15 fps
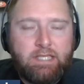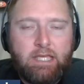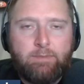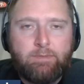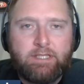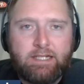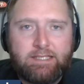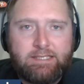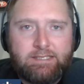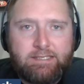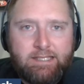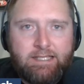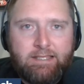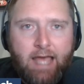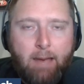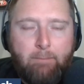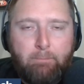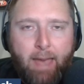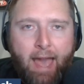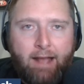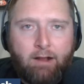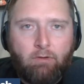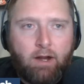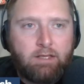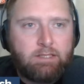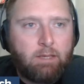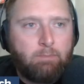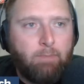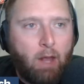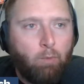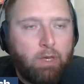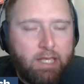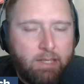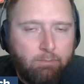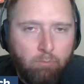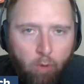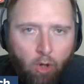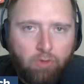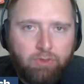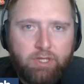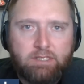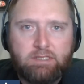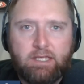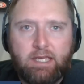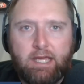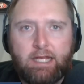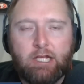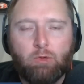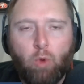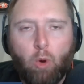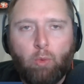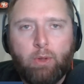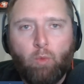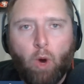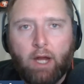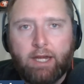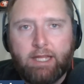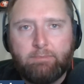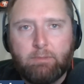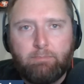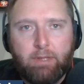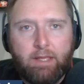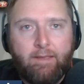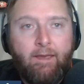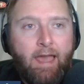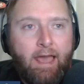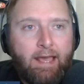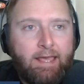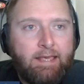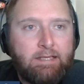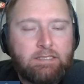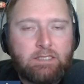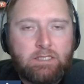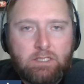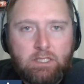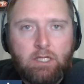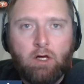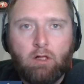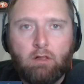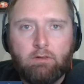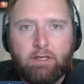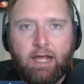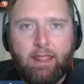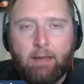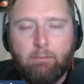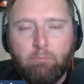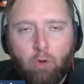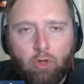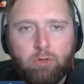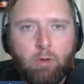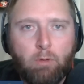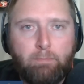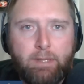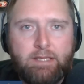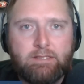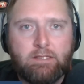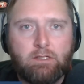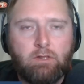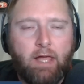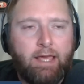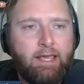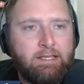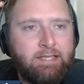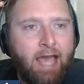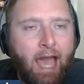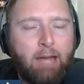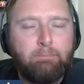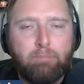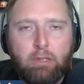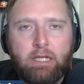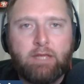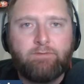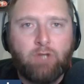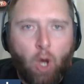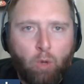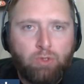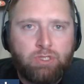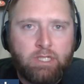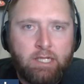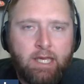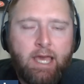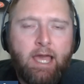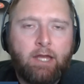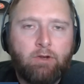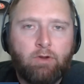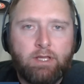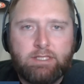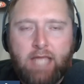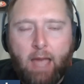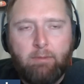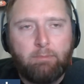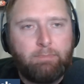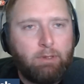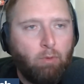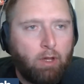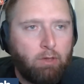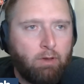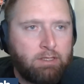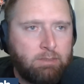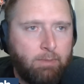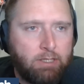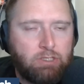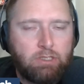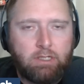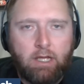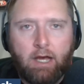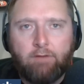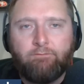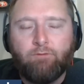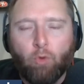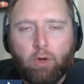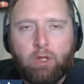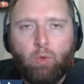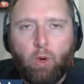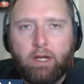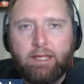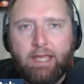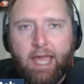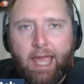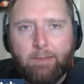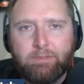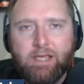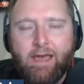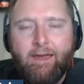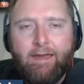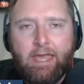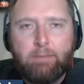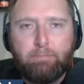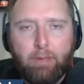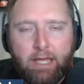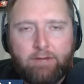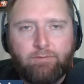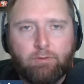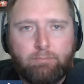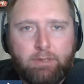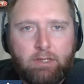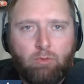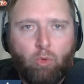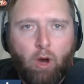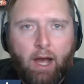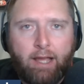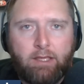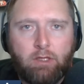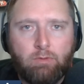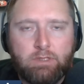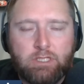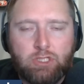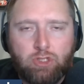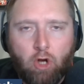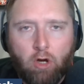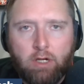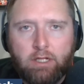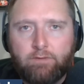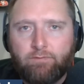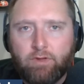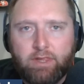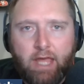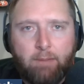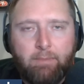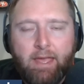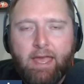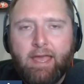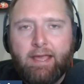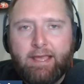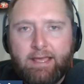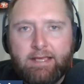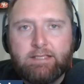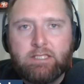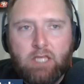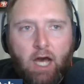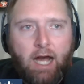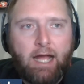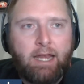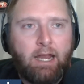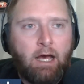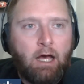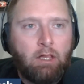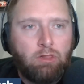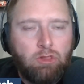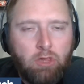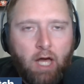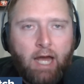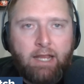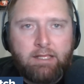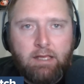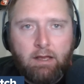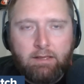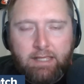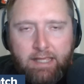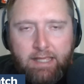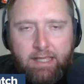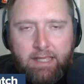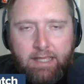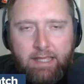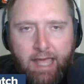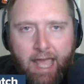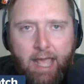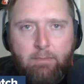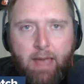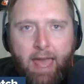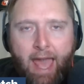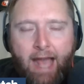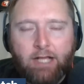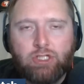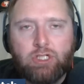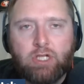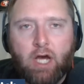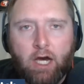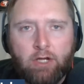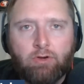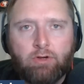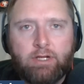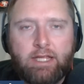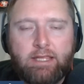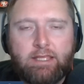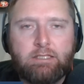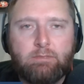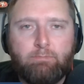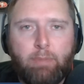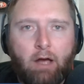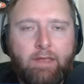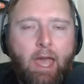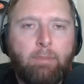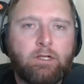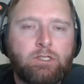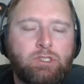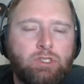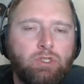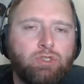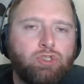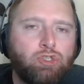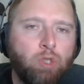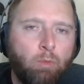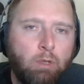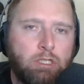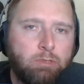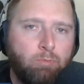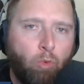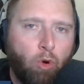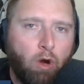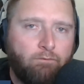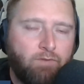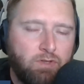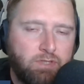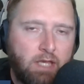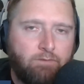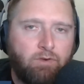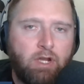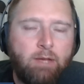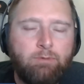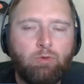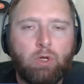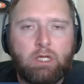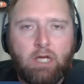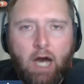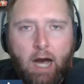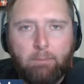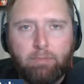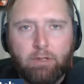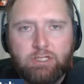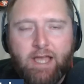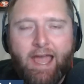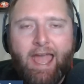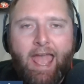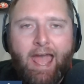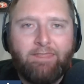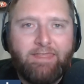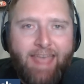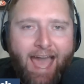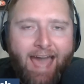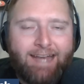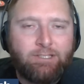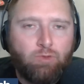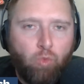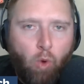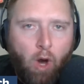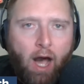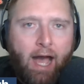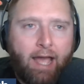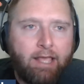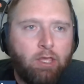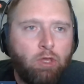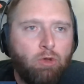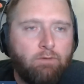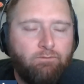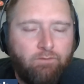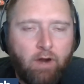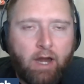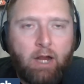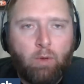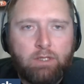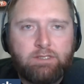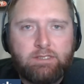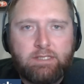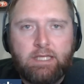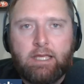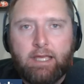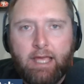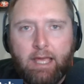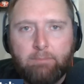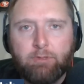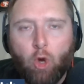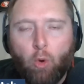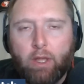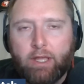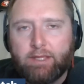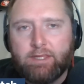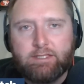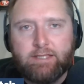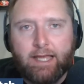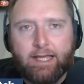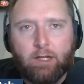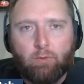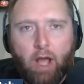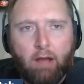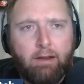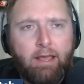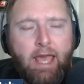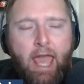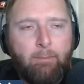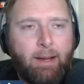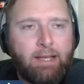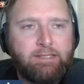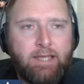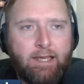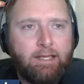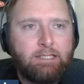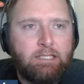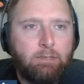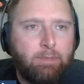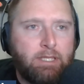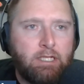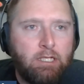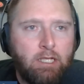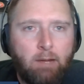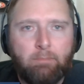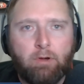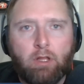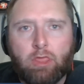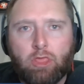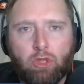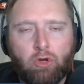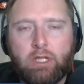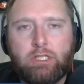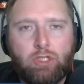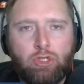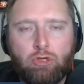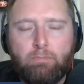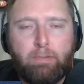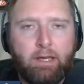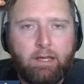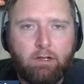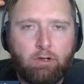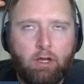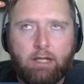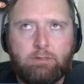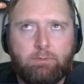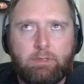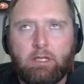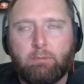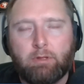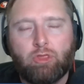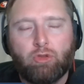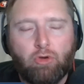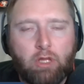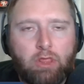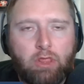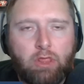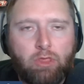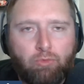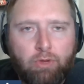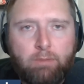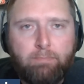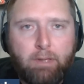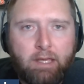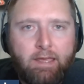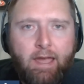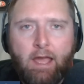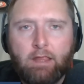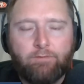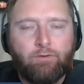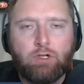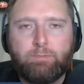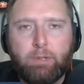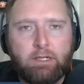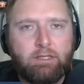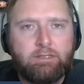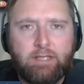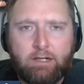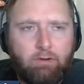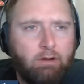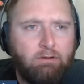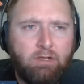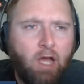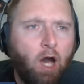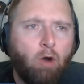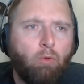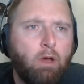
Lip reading: team is going to see that background and say, man, we can mold this kid into what we want him to be. He is still kind of that moldable piece of clay. He's had plenty of coaching during his time at BYU. As I mentioned, 41 games games. He played for BYU and started for them. He has got a lot of game action underneath his belt, but there's still so much more, it feels like, for him to accomplish. And that is why you could very well see him going in the second round. Am I saying he's going to be the number 32 pick? Or no, excuse me, the number 33 pick, the first pick of the second round? No.